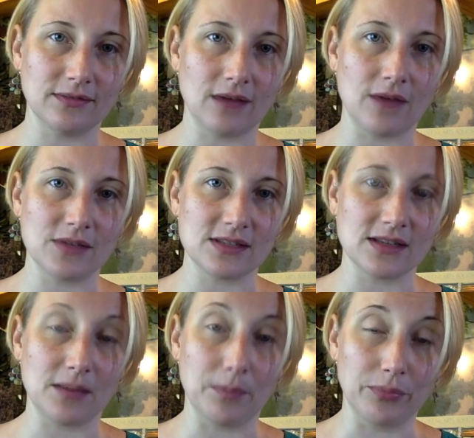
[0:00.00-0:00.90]
obviously
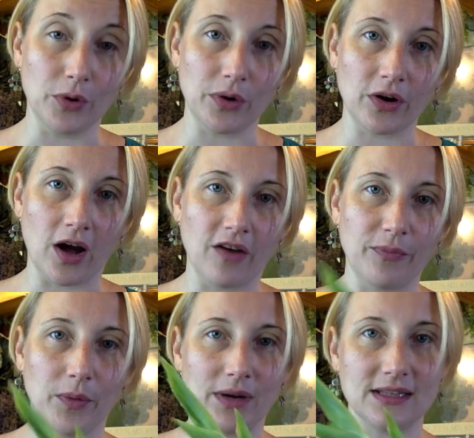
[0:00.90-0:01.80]
I broke it off,
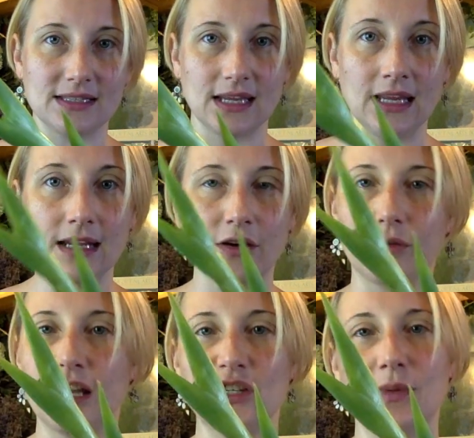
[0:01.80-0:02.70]
but when it's in an
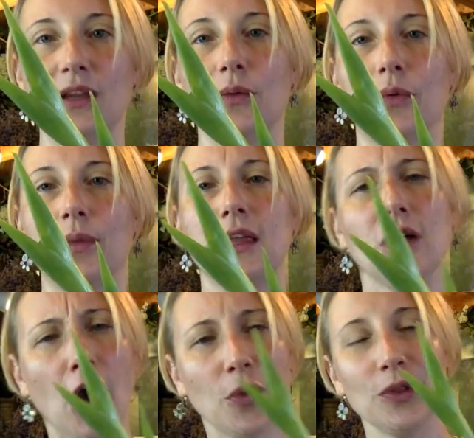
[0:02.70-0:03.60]
arrangement, you won't be like,
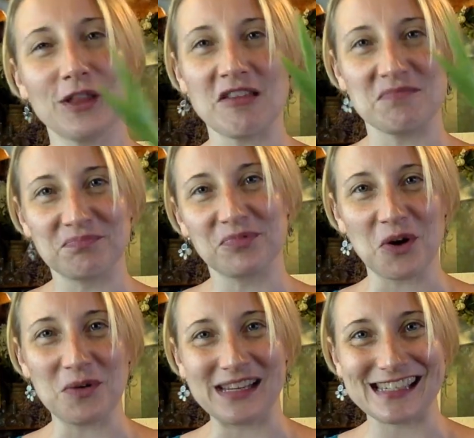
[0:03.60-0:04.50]
oh, look, that
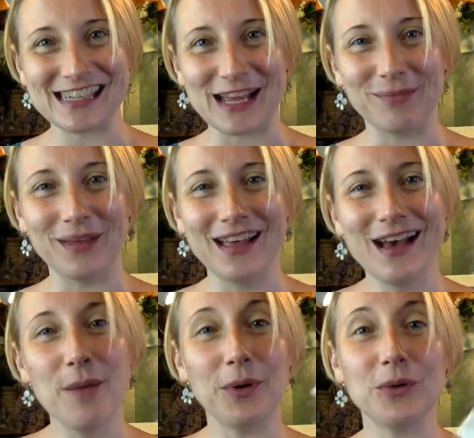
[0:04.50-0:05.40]
broken tip.
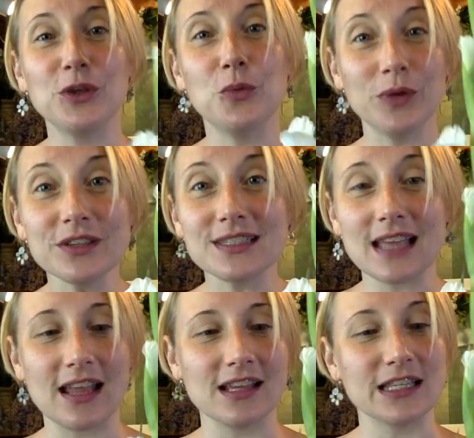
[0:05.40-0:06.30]
But what you will
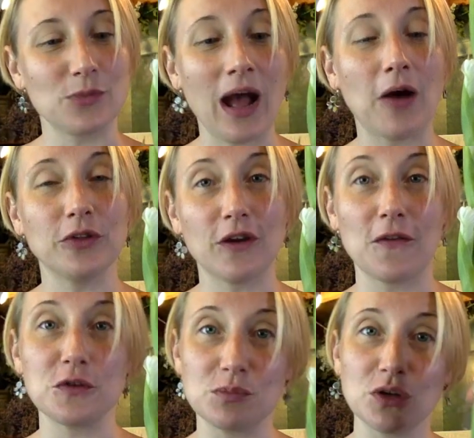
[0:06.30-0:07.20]
say is, wow, look at
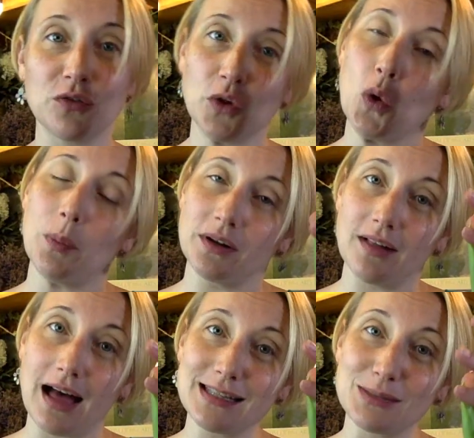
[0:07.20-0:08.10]
those beautiful open
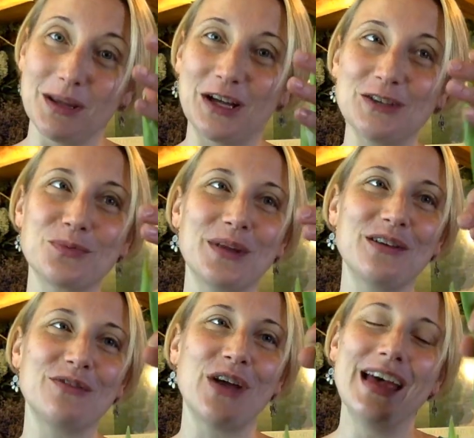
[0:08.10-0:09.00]
glads, because we
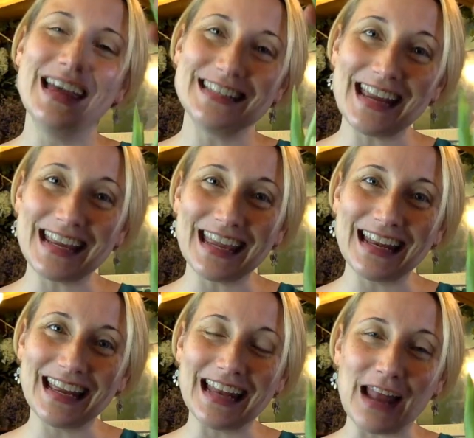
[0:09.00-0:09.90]
have taken
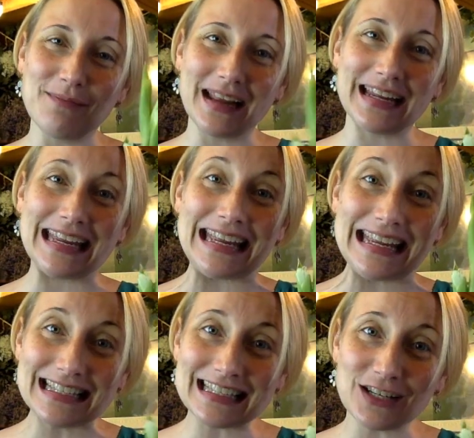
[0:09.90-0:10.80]
it and made it
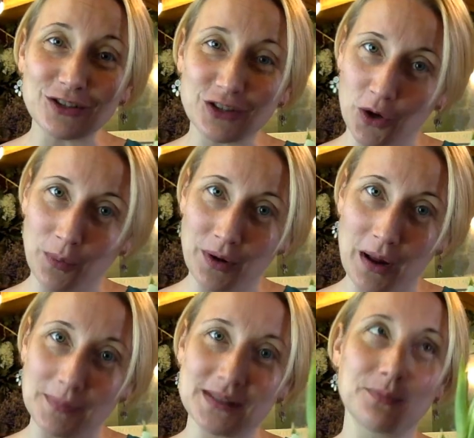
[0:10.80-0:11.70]
easier to open
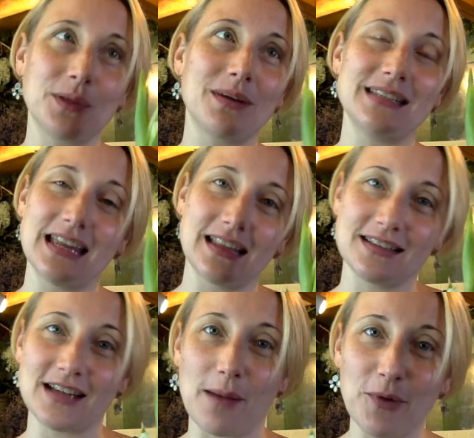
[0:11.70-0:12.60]
up simply by taking
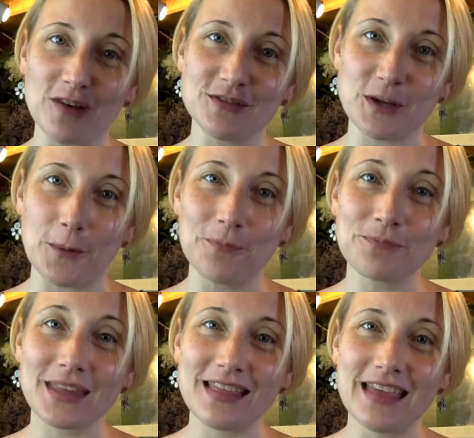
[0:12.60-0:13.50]
the top off. So
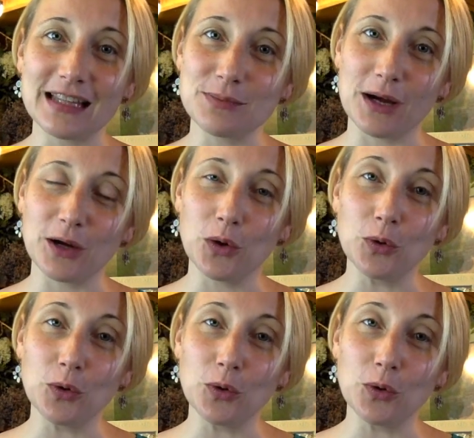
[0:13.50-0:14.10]
that's my